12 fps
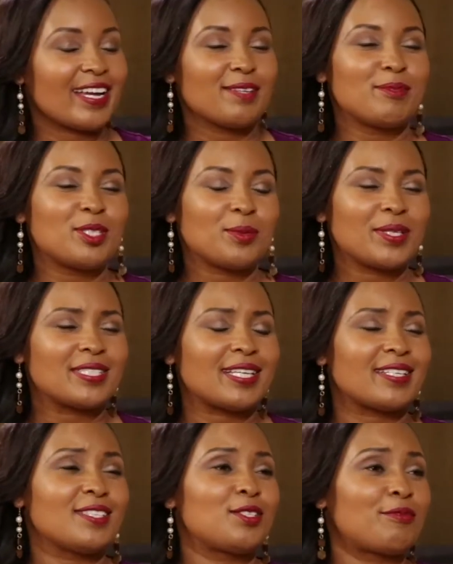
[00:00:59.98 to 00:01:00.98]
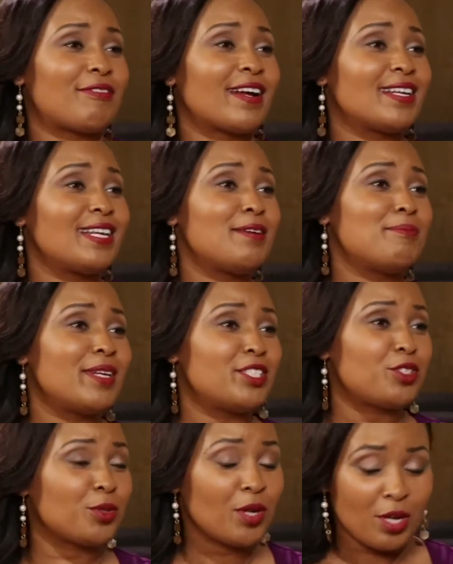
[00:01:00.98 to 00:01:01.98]
I am so excited to finally
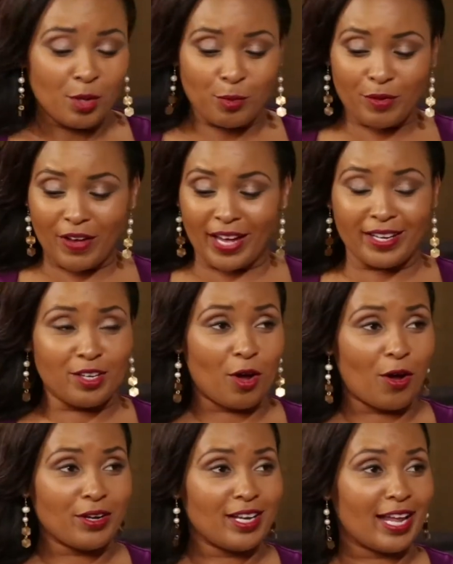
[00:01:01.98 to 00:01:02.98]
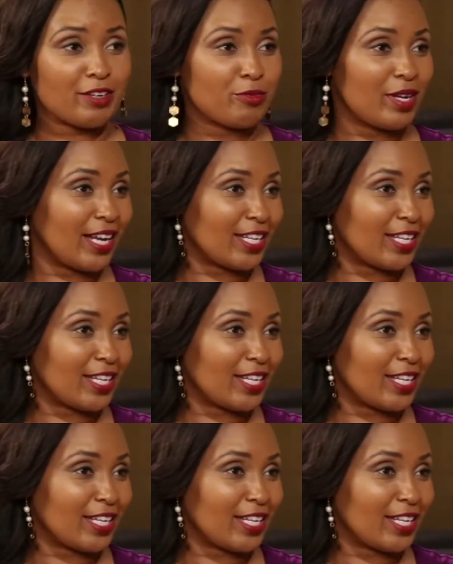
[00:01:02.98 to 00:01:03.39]
meet you. We've had an online